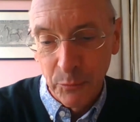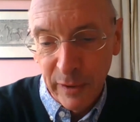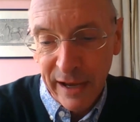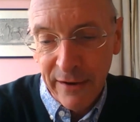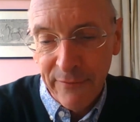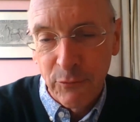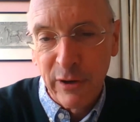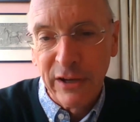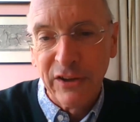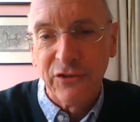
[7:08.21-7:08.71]
And we
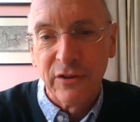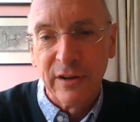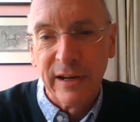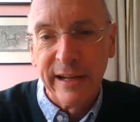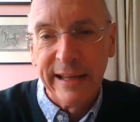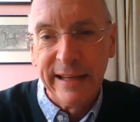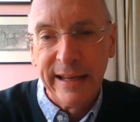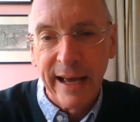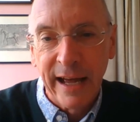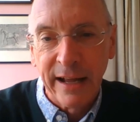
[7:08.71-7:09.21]
have
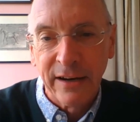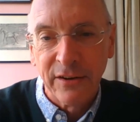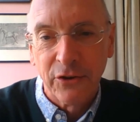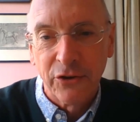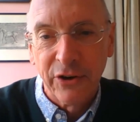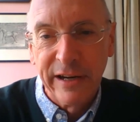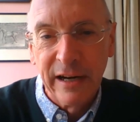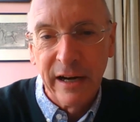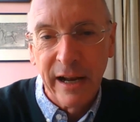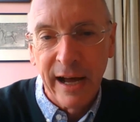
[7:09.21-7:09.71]
recently at
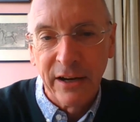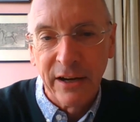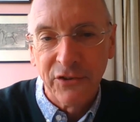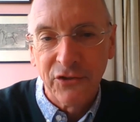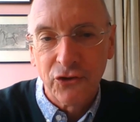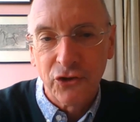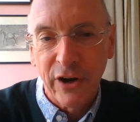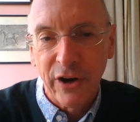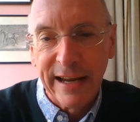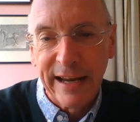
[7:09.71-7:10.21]
Green
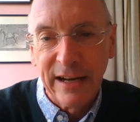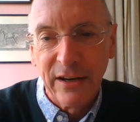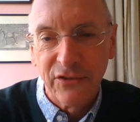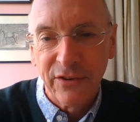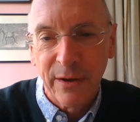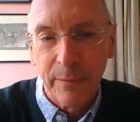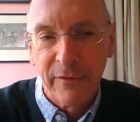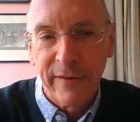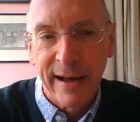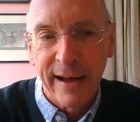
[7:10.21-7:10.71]
Alliance trained
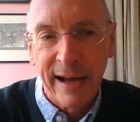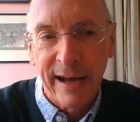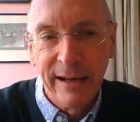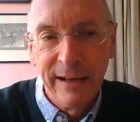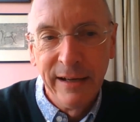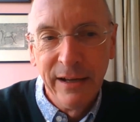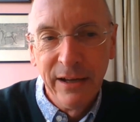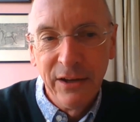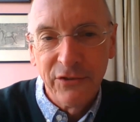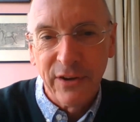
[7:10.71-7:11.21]
some of our
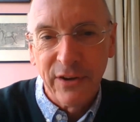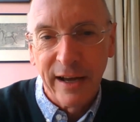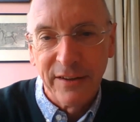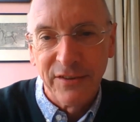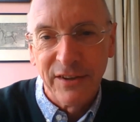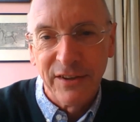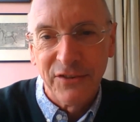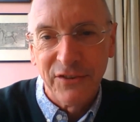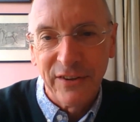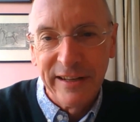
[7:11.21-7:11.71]

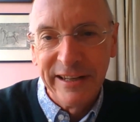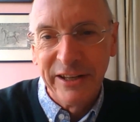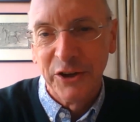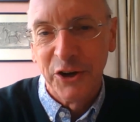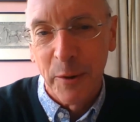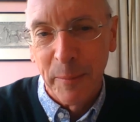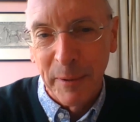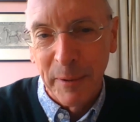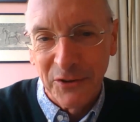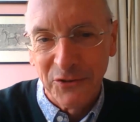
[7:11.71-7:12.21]
scientists in
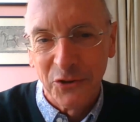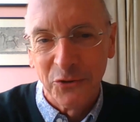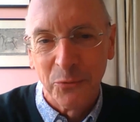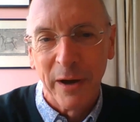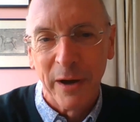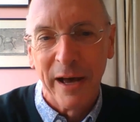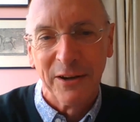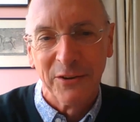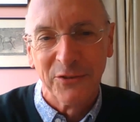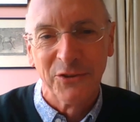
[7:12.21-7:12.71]
economics as
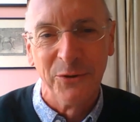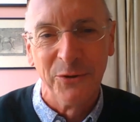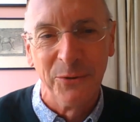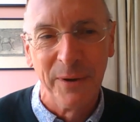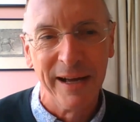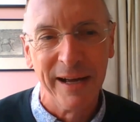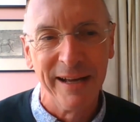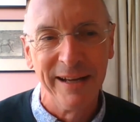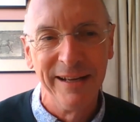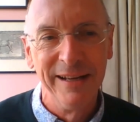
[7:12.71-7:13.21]
well,
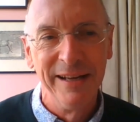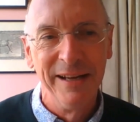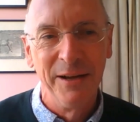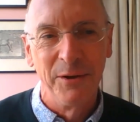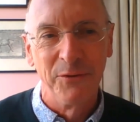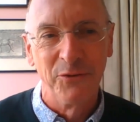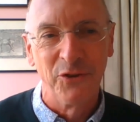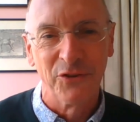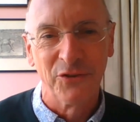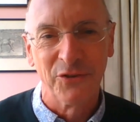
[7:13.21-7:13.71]
to
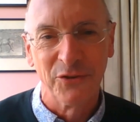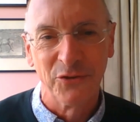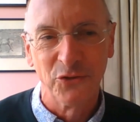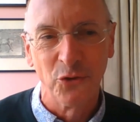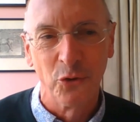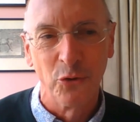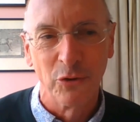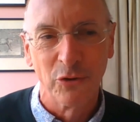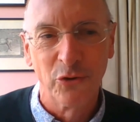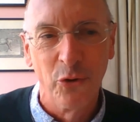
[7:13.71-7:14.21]
just a
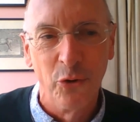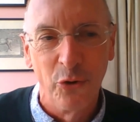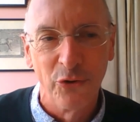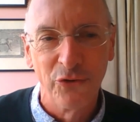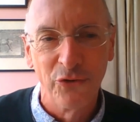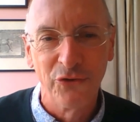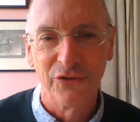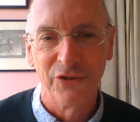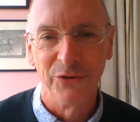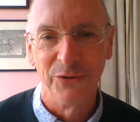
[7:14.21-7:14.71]
short
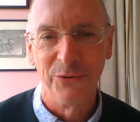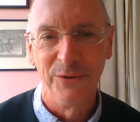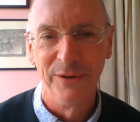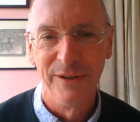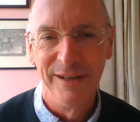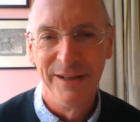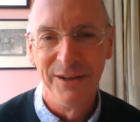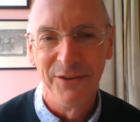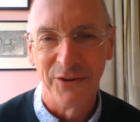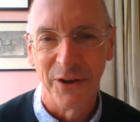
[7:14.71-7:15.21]
course
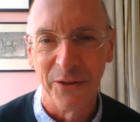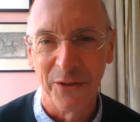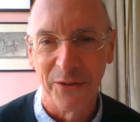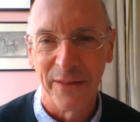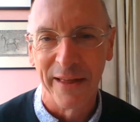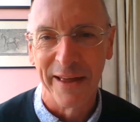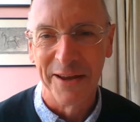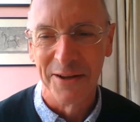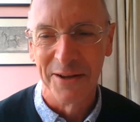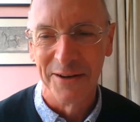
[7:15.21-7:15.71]
so that
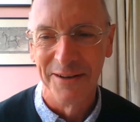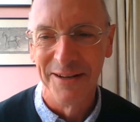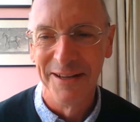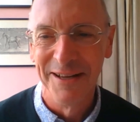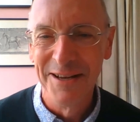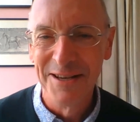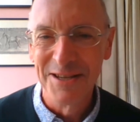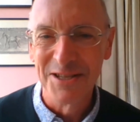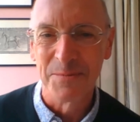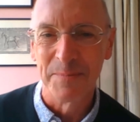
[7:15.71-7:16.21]
they can
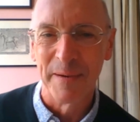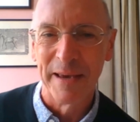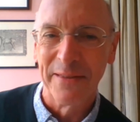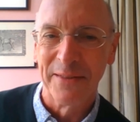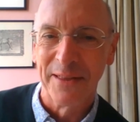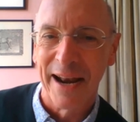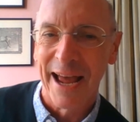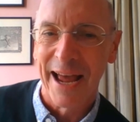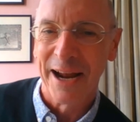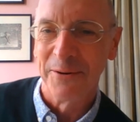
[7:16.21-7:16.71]

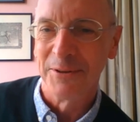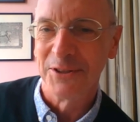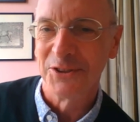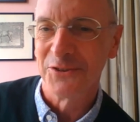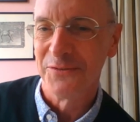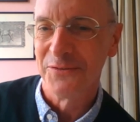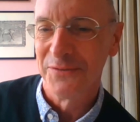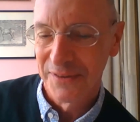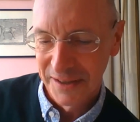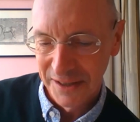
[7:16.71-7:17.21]
speak the
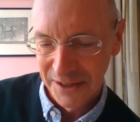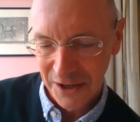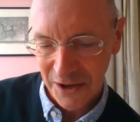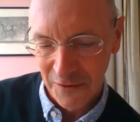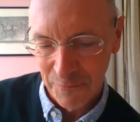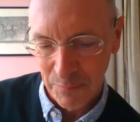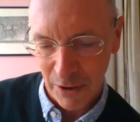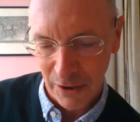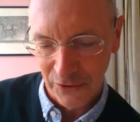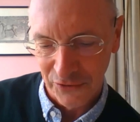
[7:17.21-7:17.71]
language of
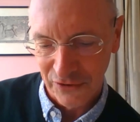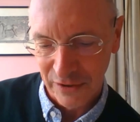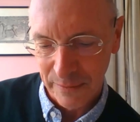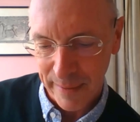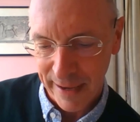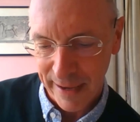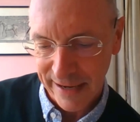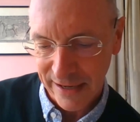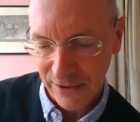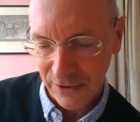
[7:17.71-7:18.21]

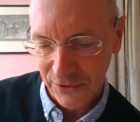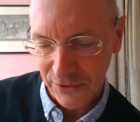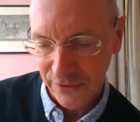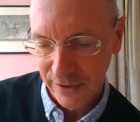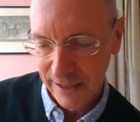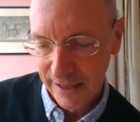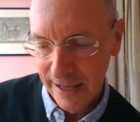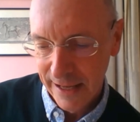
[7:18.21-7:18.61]
policymakers.